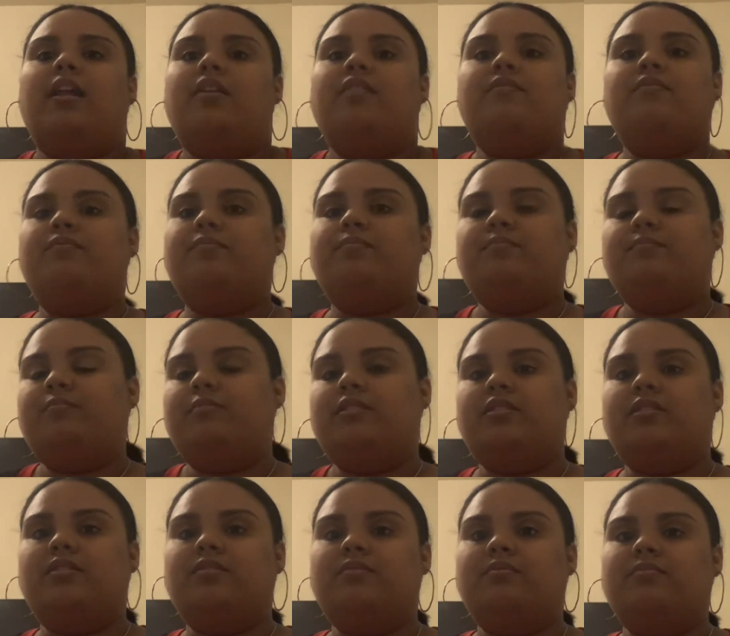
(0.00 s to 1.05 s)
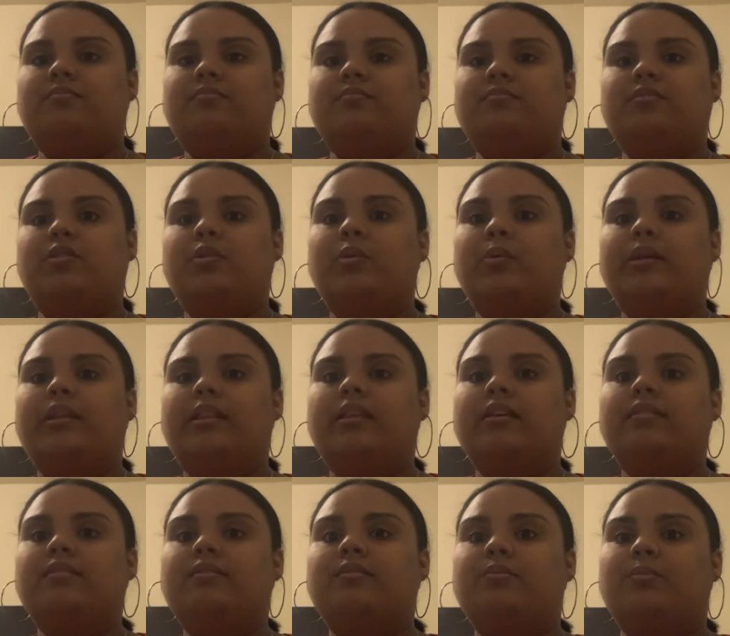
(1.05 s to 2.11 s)
love you know doing
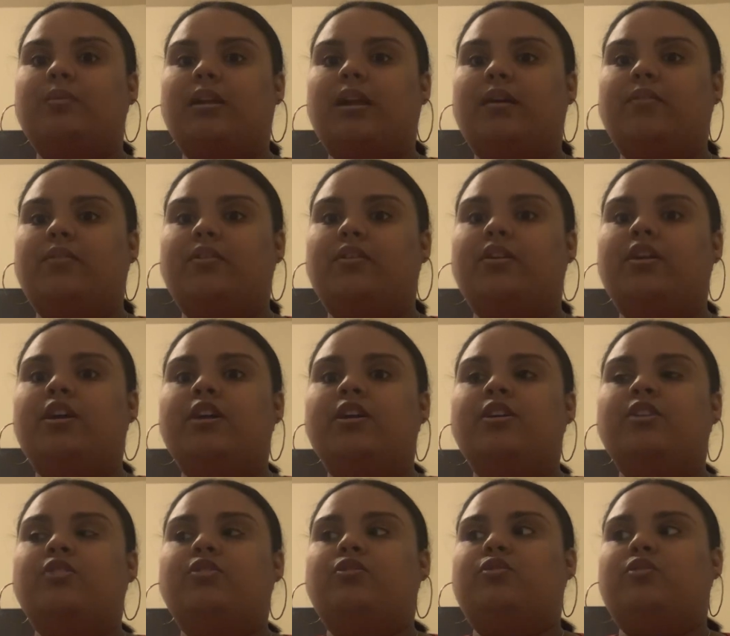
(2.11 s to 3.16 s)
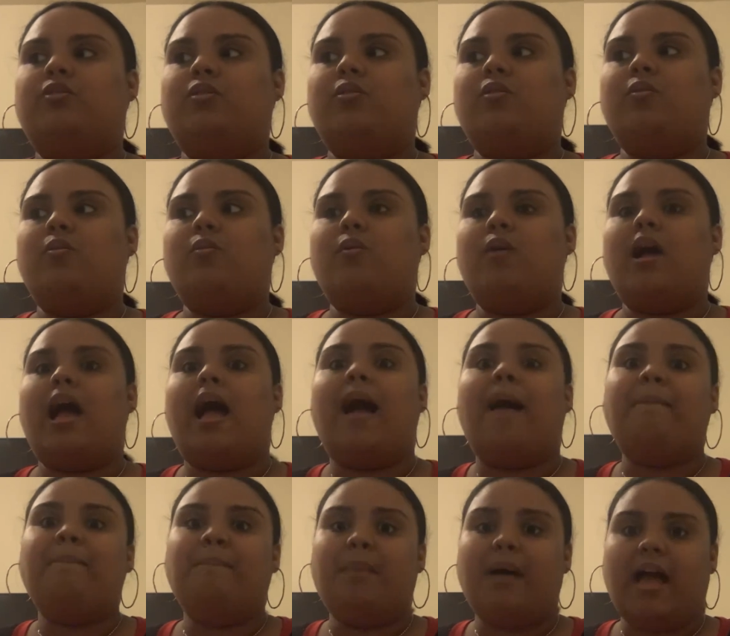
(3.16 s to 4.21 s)
this and whatever so
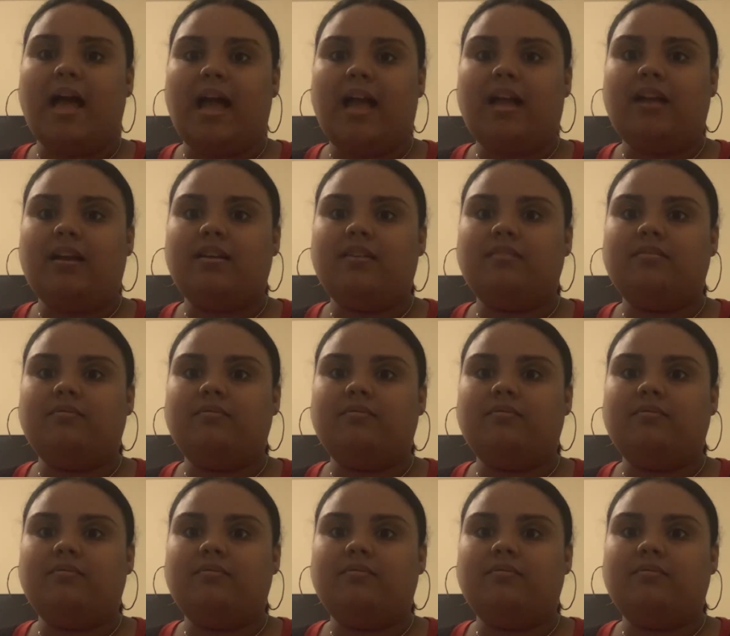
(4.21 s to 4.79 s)
i'm back